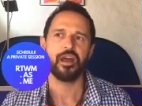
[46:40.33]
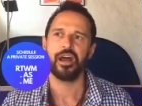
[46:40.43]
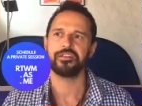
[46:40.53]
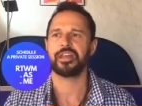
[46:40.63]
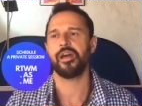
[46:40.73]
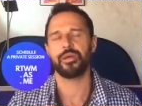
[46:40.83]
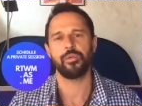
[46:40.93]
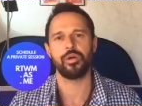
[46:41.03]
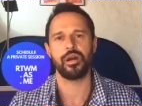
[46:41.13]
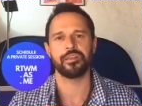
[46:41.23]
as how it
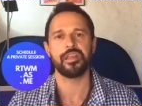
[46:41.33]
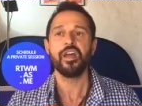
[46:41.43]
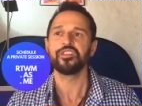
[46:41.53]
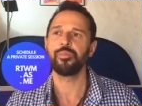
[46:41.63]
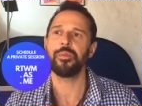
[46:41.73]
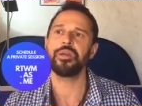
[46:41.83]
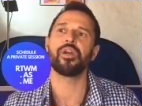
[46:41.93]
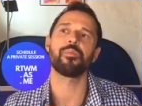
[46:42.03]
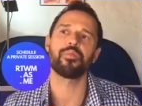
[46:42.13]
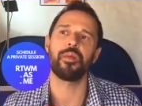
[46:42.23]
was. So maybe a
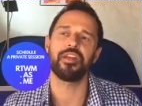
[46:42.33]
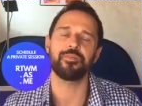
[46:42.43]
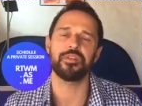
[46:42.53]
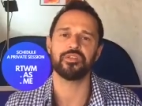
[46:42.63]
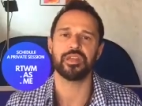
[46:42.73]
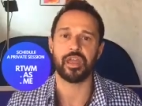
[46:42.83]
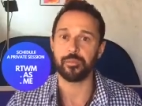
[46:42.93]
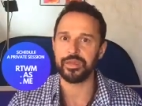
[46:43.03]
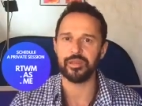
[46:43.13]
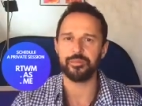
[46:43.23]
compromise between
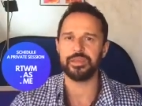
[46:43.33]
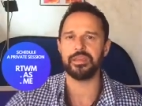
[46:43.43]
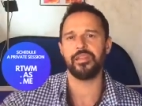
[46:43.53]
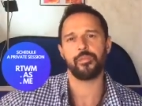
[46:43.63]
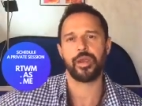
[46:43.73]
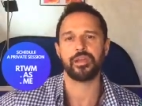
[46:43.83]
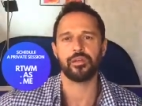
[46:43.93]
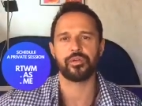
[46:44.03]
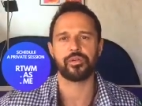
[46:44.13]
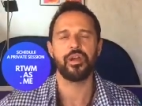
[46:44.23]
Airbnb and
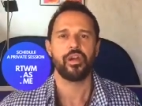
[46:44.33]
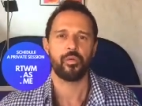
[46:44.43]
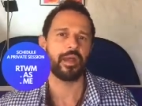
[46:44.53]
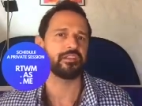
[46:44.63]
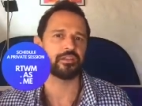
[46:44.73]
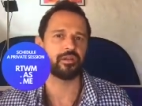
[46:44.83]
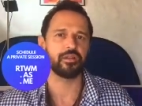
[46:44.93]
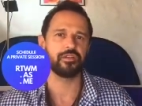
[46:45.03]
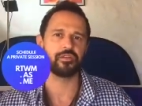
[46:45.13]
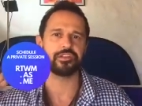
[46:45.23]
regular
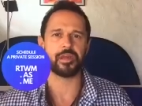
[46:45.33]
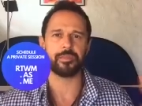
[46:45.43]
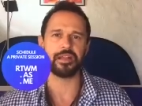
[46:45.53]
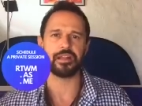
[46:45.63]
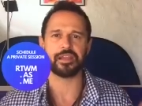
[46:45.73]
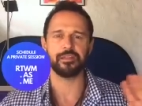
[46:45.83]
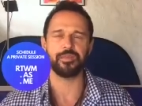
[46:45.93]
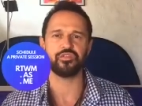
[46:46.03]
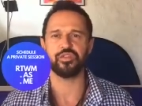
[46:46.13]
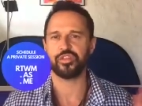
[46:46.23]
rental, you know, something like in
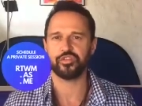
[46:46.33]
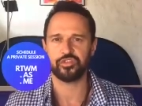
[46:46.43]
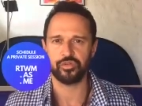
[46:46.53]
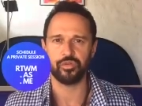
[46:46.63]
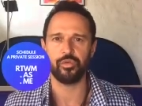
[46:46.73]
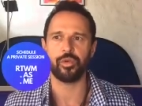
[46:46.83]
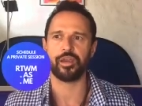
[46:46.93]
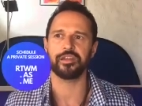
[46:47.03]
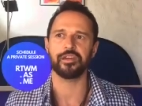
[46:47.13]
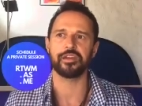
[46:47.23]
between the two,
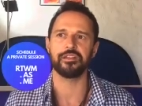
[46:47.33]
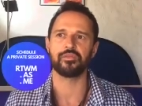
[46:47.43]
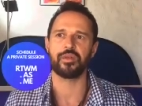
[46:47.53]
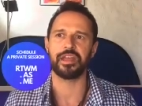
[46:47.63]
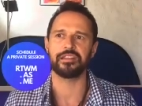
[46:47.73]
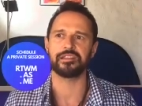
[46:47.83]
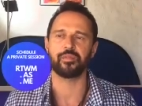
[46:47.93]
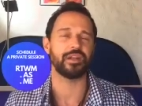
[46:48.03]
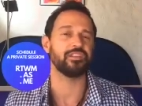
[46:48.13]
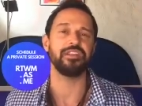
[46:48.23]
where you can rent
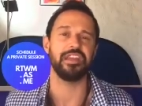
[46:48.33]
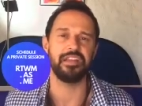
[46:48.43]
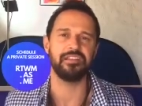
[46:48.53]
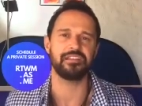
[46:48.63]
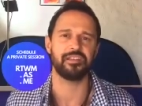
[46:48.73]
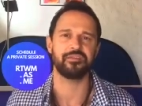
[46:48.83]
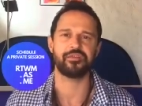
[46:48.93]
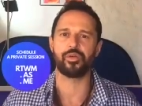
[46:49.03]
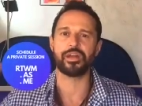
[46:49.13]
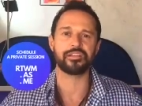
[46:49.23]
what you need and
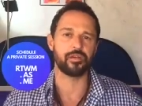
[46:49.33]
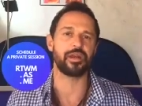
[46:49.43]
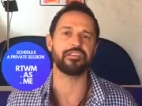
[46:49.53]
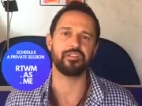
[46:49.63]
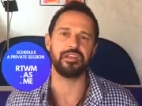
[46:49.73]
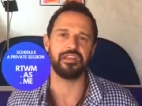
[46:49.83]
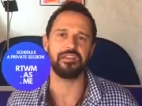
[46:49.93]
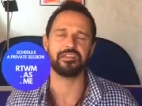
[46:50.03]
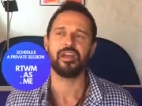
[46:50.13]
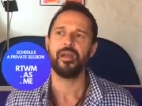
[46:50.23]
for as long as you
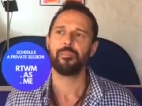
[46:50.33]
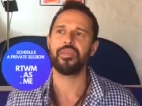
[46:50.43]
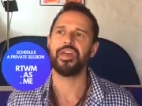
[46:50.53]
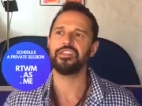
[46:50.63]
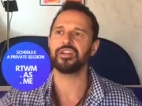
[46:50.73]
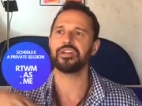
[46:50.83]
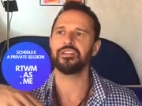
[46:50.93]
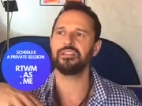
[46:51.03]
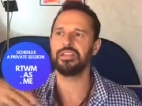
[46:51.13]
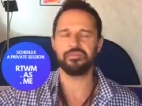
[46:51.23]
need, but then you
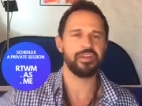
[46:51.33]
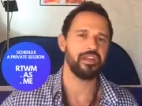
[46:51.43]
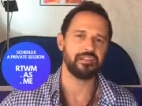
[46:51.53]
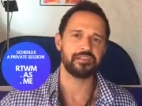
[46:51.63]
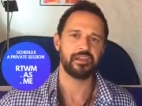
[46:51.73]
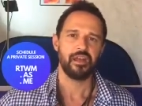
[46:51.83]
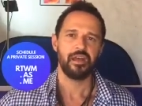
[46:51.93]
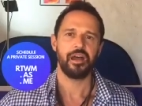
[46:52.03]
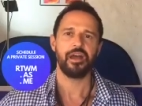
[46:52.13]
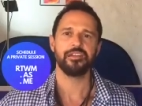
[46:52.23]
can leave it,
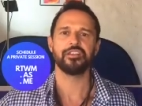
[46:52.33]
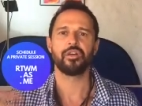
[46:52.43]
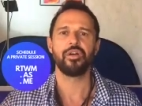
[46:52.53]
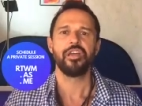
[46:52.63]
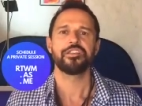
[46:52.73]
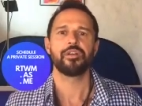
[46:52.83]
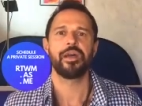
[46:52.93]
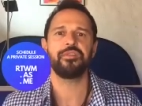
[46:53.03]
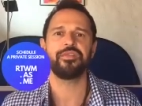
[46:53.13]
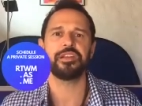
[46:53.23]
you know. So
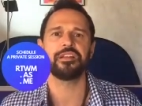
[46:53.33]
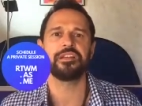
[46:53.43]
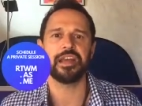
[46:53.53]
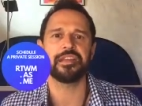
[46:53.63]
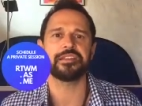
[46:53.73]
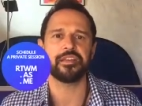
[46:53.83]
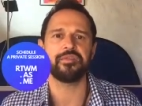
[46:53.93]
I feel, yes,